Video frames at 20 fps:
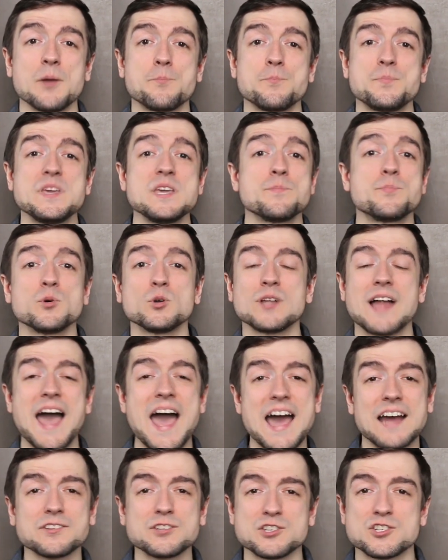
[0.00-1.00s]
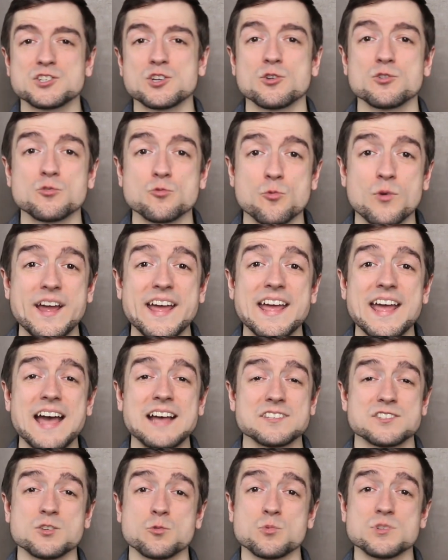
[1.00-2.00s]
people act a certain way
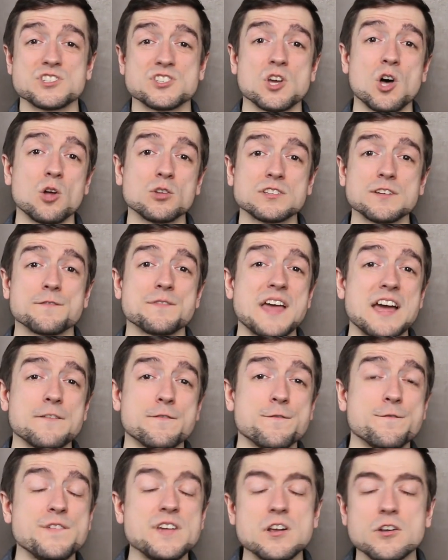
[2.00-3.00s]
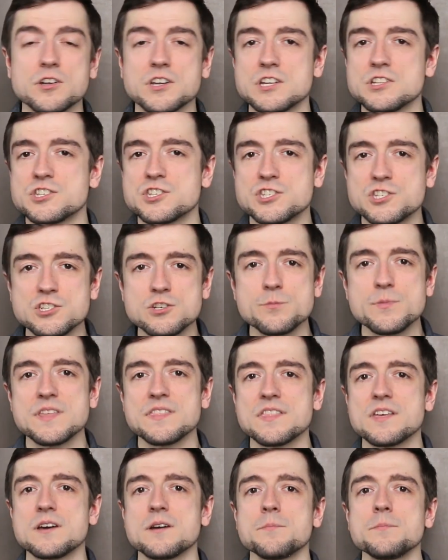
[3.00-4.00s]
as a result of that fear
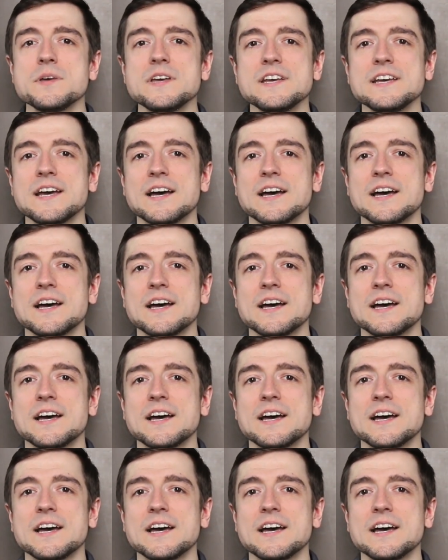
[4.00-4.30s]
consuming them,